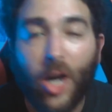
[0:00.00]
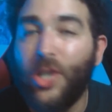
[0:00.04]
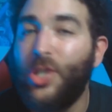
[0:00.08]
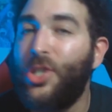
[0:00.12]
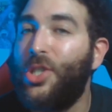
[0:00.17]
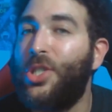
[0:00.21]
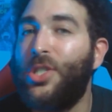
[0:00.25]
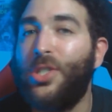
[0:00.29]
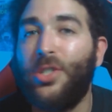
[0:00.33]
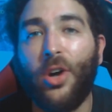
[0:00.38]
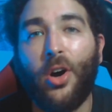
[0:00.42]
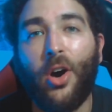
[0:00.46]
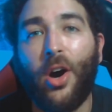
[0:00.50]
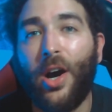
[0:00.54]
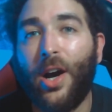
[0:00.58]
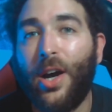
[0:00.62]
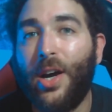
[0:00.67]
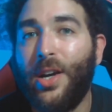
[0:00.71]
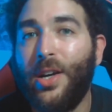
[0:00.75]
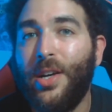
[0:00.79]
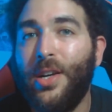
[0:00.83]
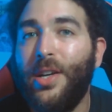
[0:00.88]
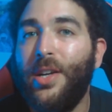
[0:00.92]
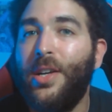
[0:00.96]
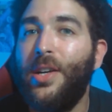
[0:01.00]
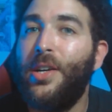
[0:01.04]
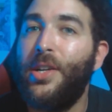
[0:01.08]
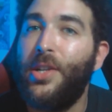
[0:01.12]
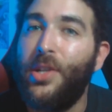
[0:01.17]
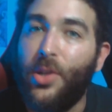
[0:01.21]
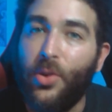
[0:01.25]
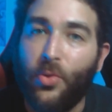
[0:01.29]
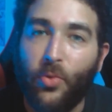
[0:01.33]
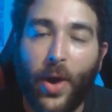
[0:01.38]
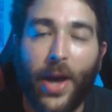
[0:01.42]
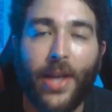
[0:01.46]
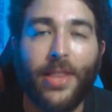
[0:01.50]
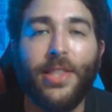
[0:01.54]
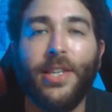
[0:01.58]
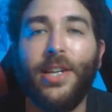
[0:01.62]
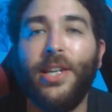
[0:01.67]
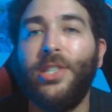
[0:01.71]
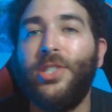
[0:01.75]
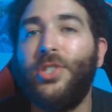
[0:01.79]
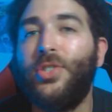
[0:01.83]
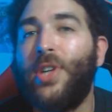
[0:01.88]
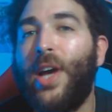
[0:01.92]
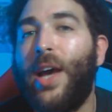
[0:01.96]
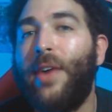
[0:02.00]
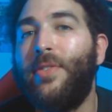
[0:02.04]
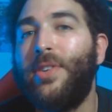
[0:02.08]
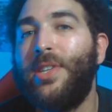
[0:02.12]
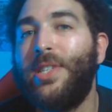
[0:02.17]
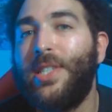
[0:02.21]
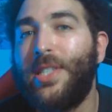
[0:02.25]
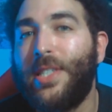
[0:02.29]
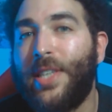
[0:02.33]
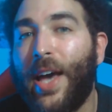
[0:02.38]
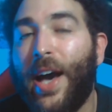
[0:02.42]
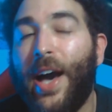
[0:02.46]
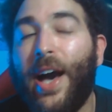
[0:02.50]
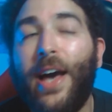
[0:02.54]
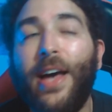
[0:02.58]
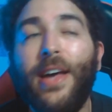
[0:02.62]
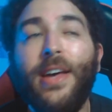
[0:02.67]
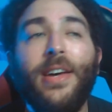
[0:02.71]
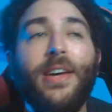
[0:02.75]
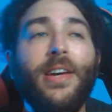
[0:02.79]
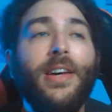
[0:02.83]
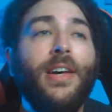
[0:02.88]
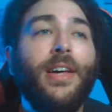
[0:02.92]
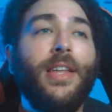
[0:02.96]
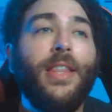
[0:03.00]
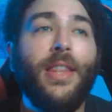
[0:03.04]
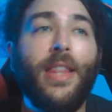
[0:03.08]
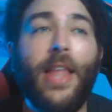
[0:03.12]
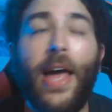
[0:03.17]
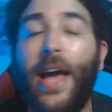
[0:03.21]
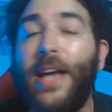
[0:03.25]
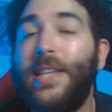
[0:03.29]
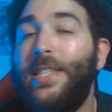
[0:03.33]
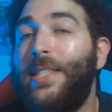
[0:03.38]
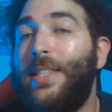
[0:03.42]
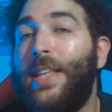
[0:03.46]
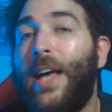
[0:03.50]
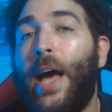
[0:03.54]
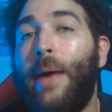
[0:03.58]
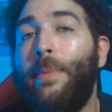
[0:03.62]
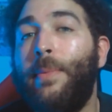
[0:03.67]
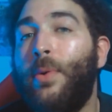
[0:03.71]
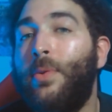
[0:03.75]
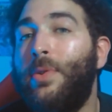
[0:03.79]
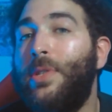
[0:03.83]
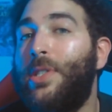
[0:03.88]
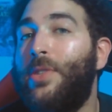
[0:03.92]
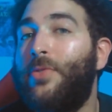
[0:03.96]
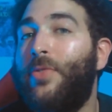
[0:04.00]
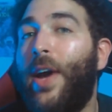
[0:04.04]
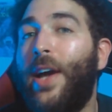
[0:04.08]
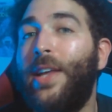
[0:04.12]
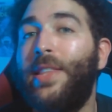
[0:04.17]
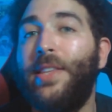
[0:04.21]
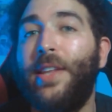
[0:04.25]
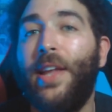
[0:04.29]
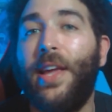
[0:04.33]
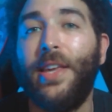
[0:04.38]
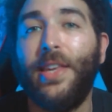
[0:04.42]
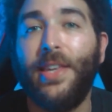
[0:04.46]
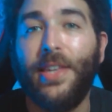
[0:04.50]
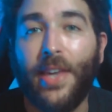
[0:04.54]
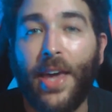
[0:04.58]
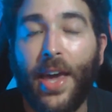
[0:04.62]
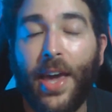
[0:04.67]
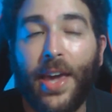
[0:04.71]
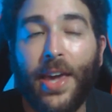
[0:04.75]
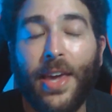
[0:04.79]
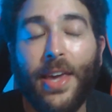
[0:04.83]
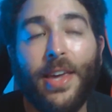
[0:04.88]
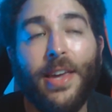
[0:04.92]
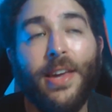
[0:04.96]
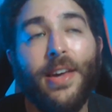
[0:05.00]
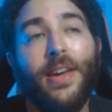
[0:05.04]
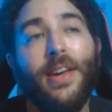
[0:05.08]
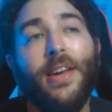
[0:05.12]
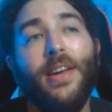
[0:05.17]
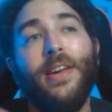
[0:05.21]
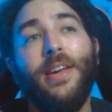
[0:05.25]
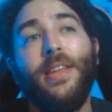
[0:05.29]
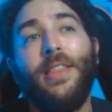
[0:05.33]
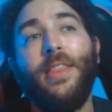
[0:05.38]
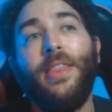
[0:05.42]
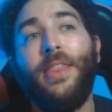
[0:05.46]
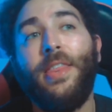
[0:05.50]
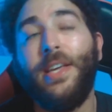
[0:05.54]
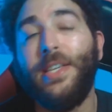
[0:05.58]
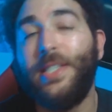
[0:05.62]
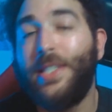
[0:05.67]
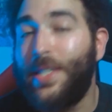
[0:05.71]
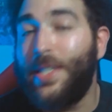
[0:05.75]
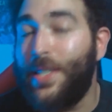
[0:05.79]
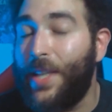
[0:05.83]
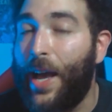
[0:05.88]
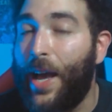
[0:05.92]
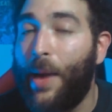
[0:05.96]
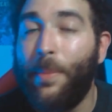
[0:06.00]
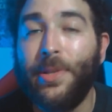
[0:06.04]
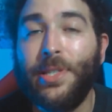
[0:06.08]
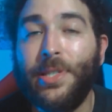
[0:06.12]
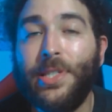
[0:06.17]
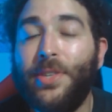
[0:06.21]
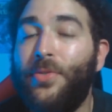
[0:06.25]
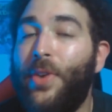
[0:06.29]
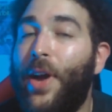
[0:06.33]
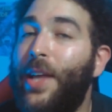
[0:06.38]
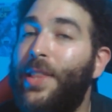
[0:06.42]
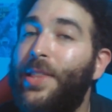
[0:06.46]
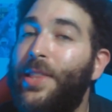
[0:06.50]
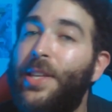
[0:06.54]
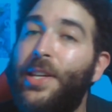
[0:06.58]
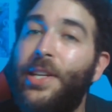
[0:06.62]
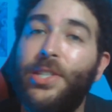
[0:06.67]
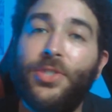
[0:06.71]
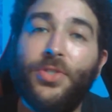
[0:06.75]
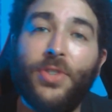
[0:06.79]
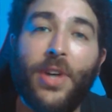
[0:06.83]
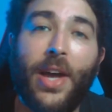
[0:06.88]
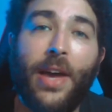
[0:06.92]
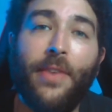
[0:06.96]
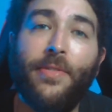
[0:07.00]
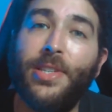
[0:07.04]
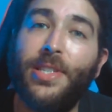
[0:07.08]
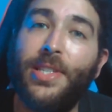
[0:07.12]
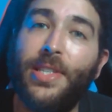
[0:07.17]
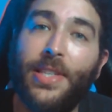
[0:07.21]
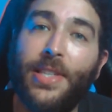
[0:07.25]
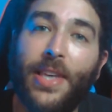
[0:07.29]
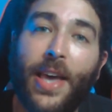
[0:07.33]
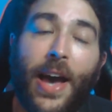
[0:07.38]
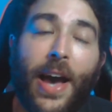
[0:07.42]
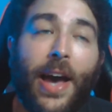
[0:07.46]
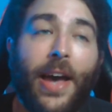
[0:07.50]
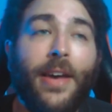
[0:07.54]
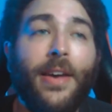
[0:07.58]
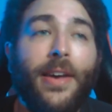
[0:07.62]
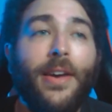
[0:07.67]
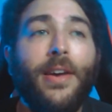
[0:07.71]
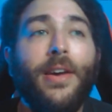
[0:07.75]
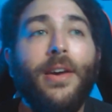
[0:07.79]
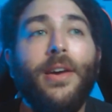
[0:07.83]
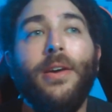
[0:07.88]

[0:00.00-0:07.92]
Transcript: talk directed at Travis Scott. Last time it was directed at Ye. This time it's directed at Travis Scott.